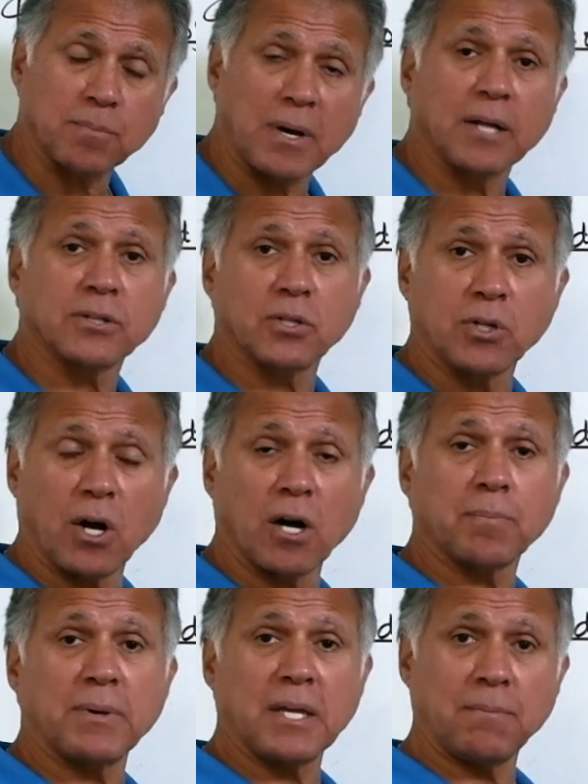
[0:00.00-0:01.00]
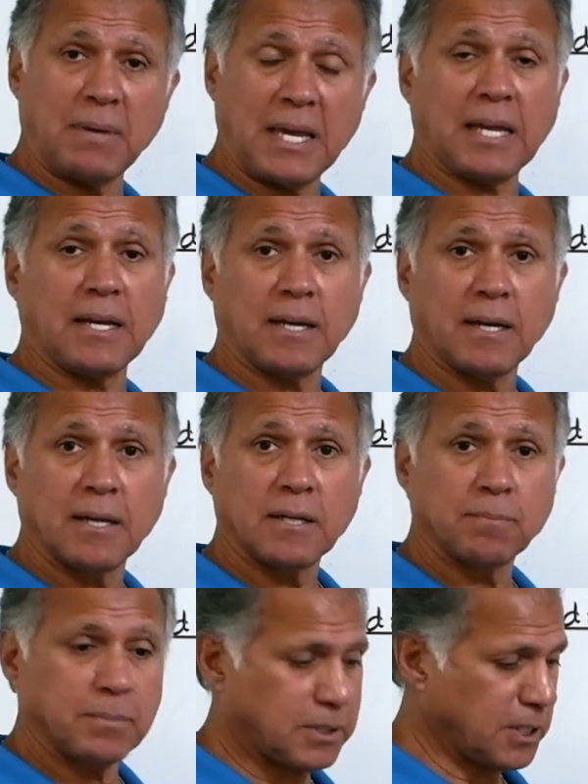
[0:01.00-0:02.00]
about the dog being mean.
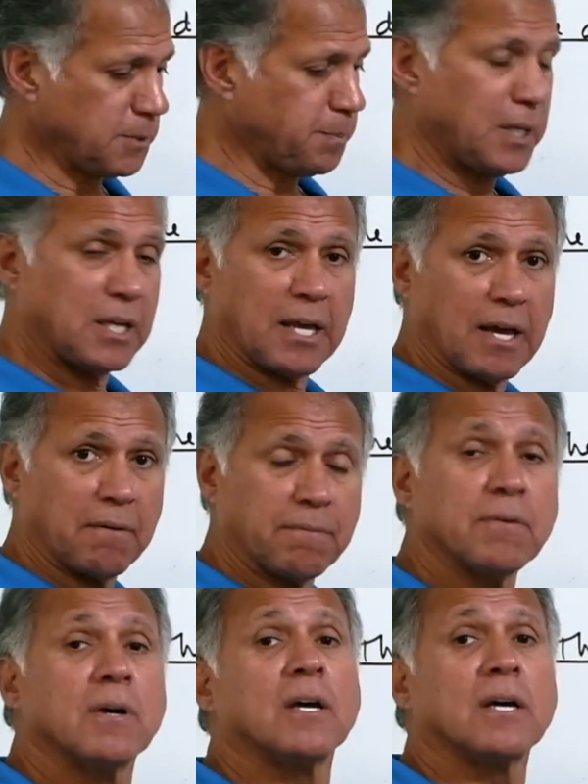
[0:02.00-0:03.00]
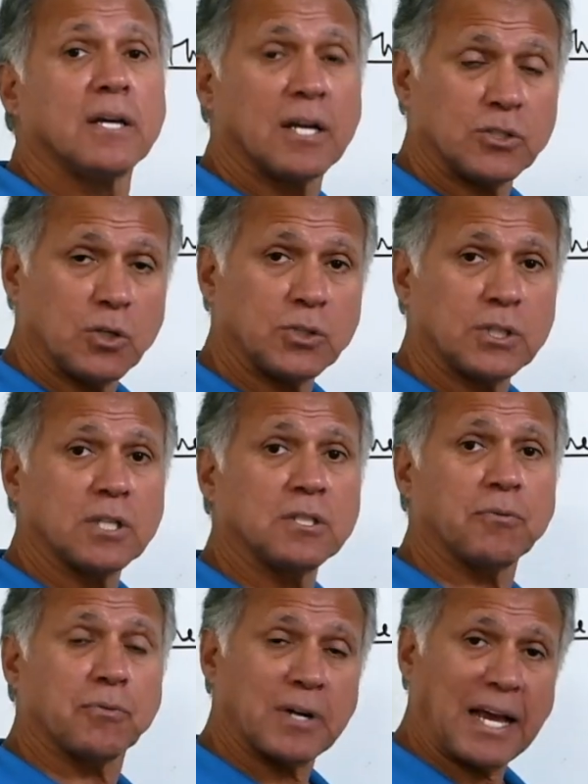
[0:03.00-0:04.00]
But this PDF is using a
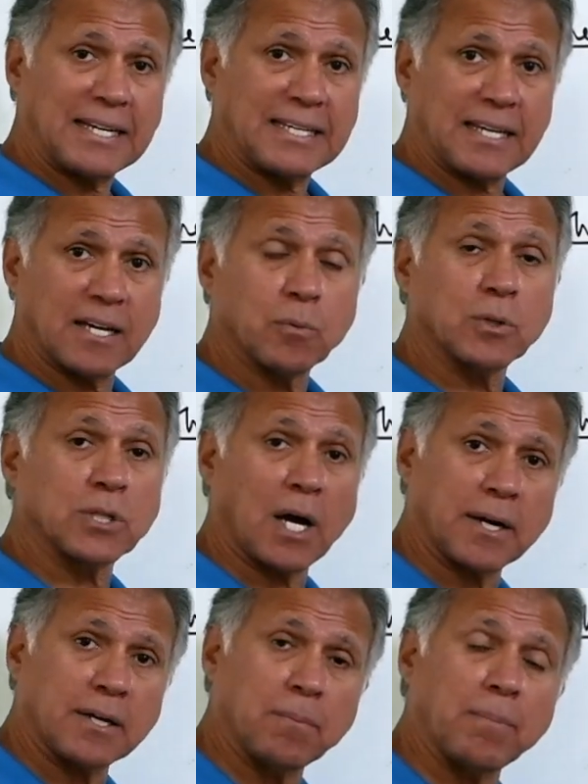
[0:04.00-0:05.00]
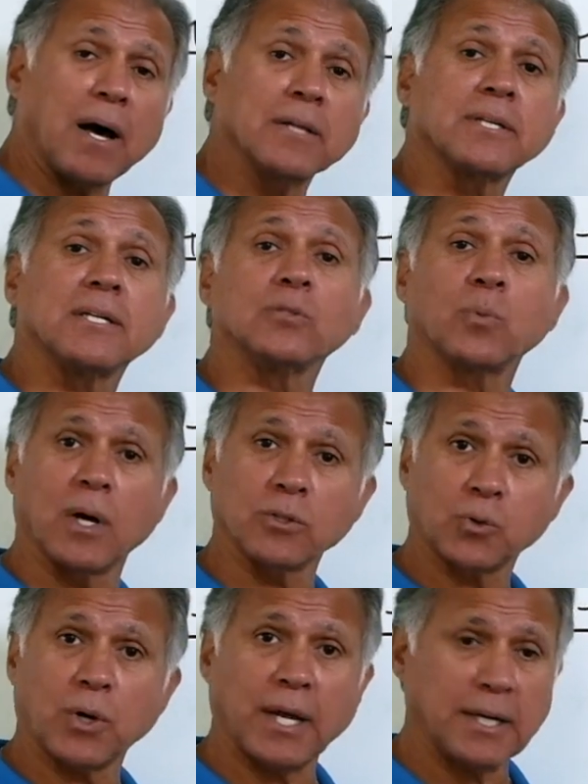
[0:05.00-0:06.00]
different idea. We're talking about that he's well
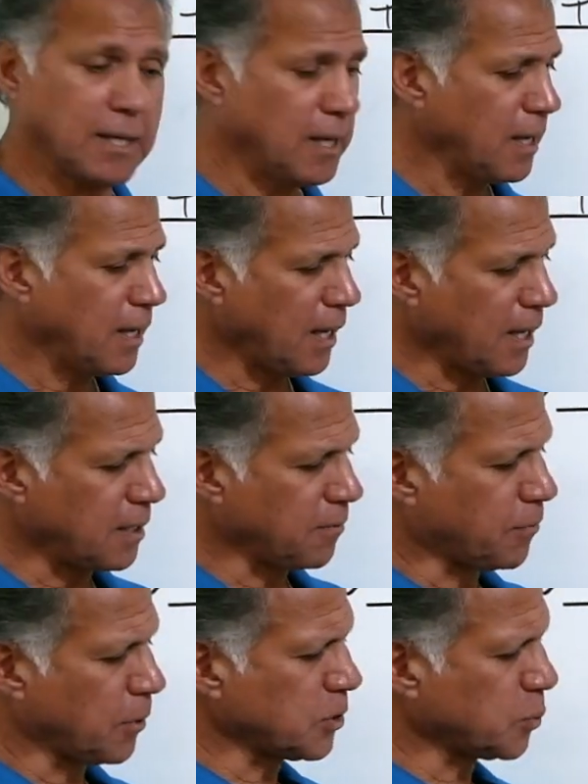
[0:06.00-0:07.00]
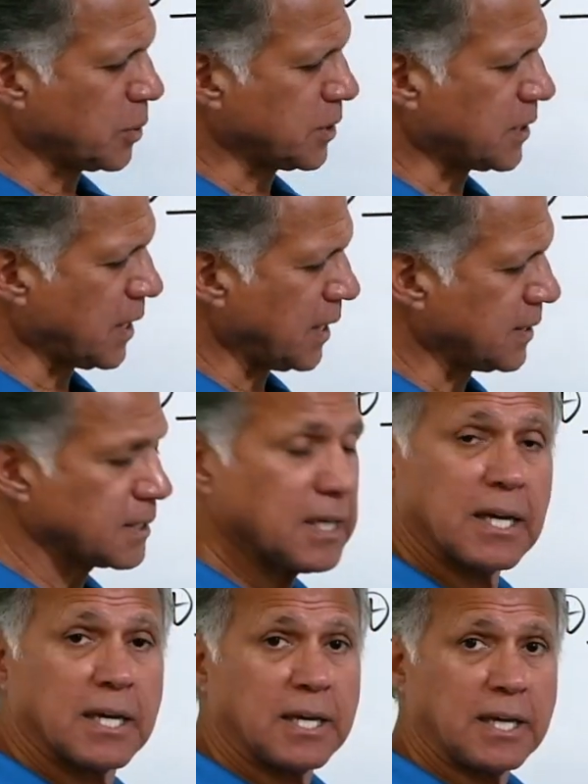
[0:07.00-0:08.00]
trained. And the first one says
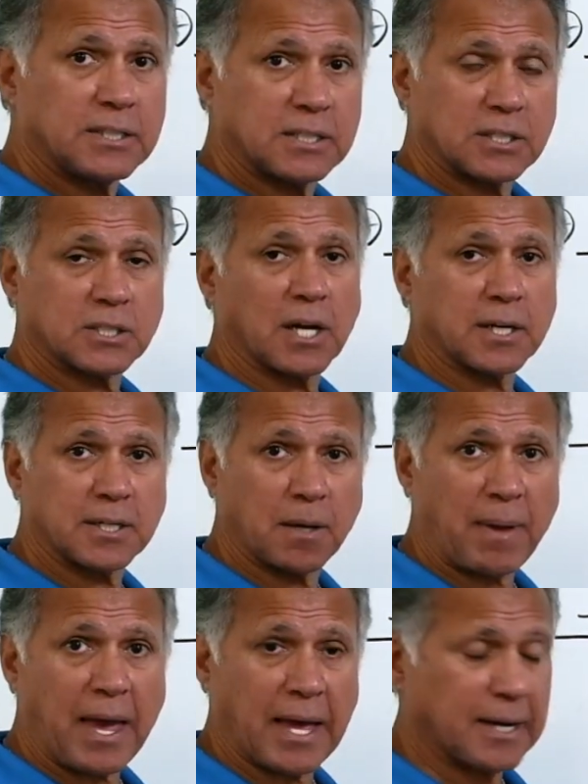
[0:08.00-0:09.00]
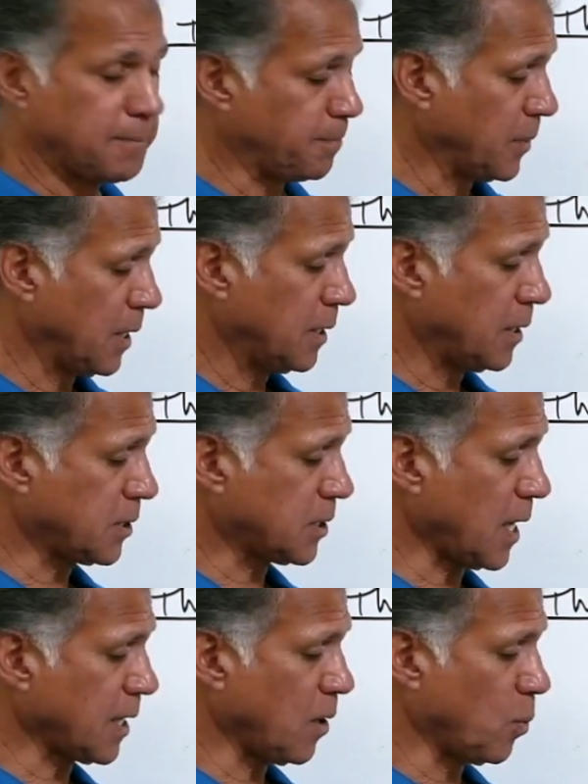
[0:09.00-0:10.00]
he sits on command. The
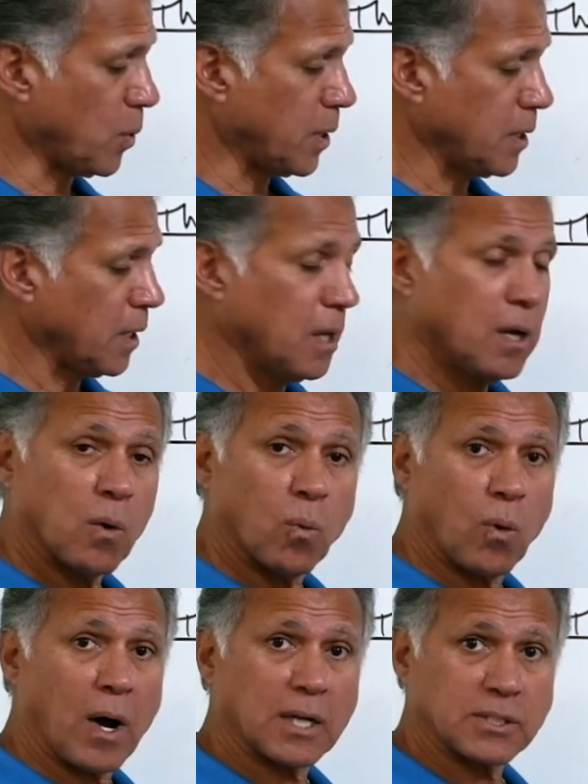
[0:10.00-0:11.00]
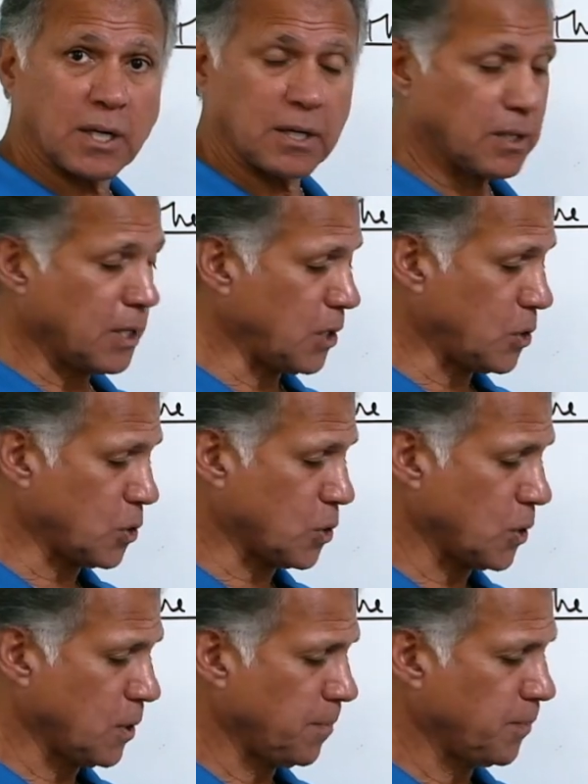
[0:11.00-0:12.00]
second one walks on a
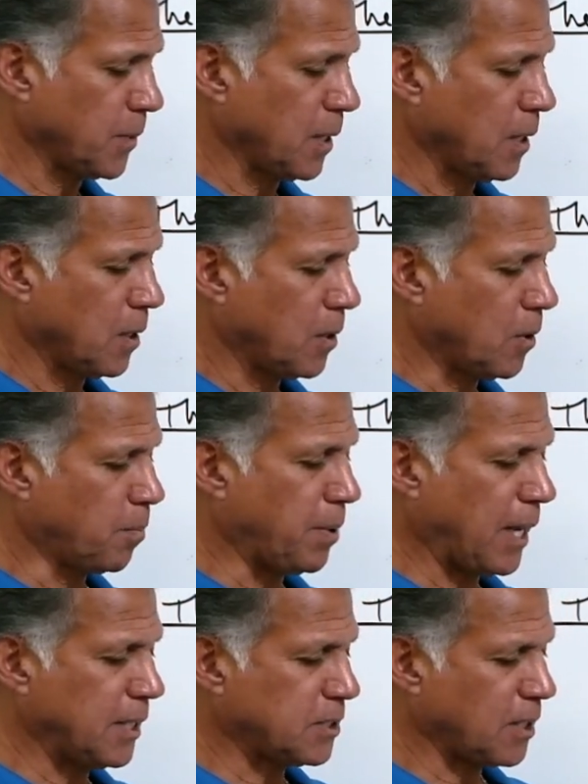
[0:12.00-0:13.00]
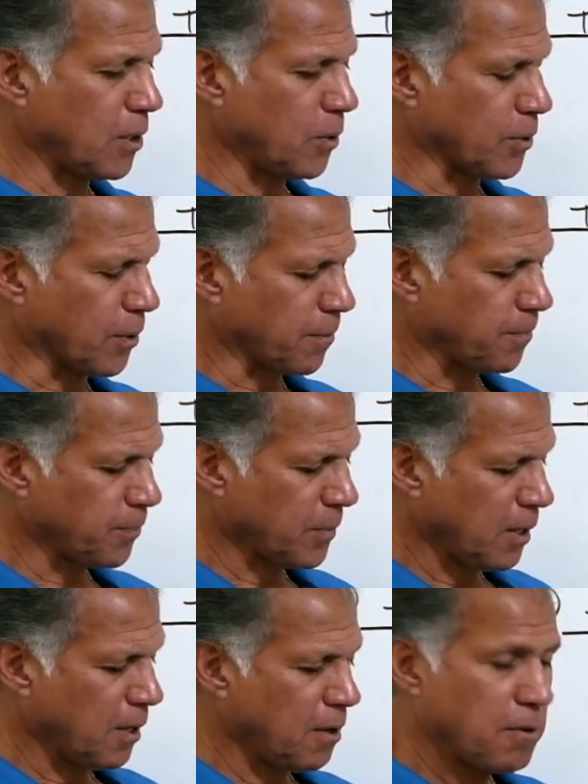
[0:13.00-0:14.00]
leash, obeys the owner,
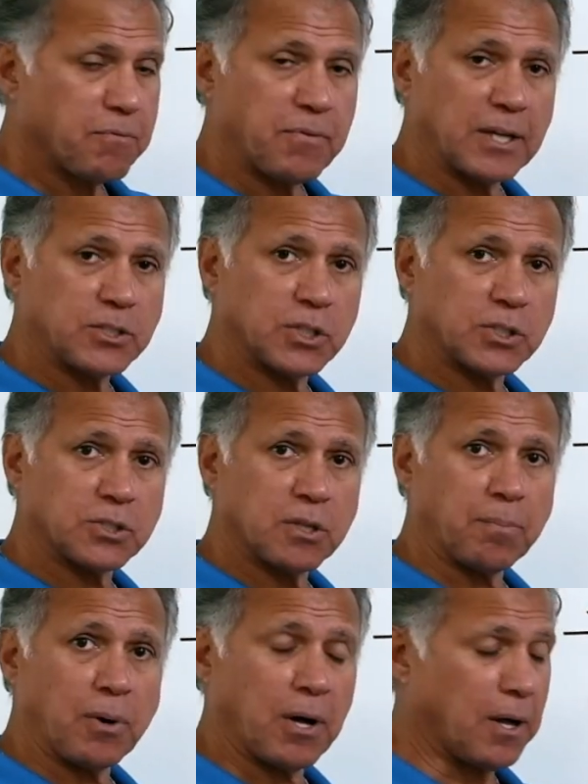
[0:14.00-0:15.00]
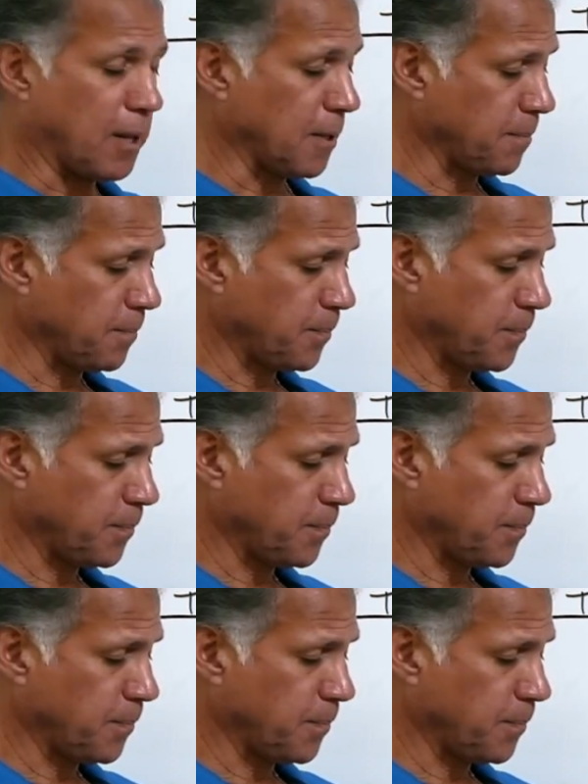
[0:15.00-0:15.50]
fetches the ball,